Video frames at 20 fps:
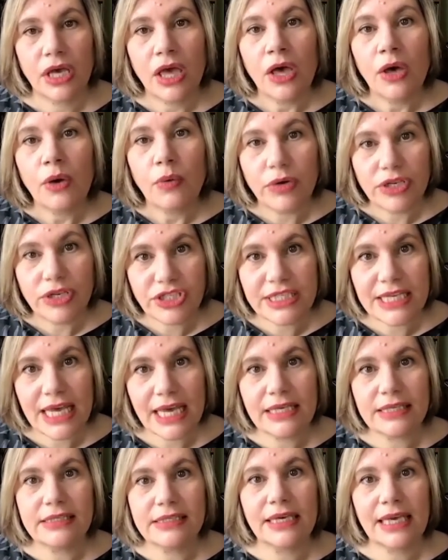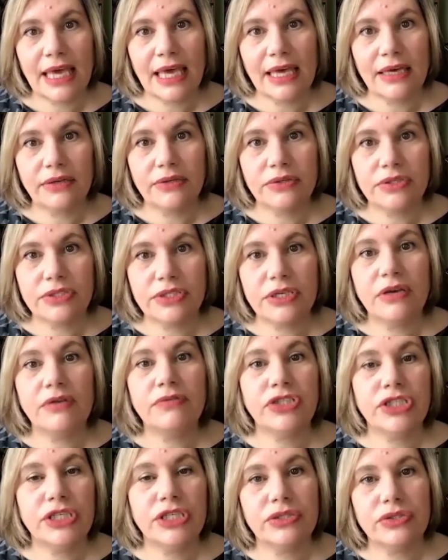which takes account of
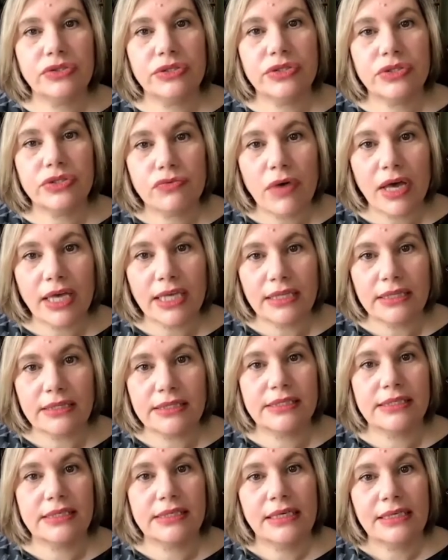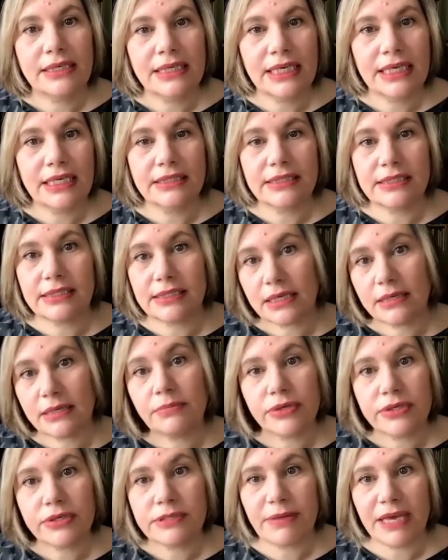children's rights, needs, and
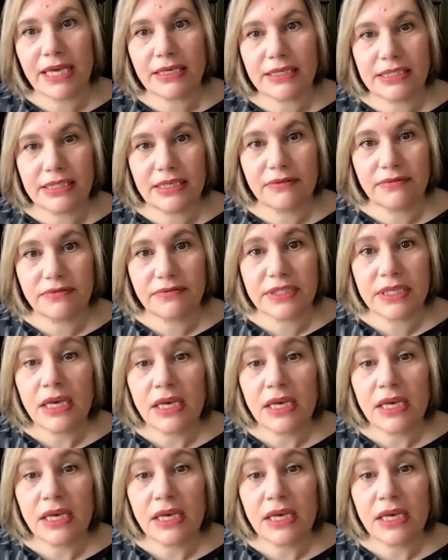perspectives,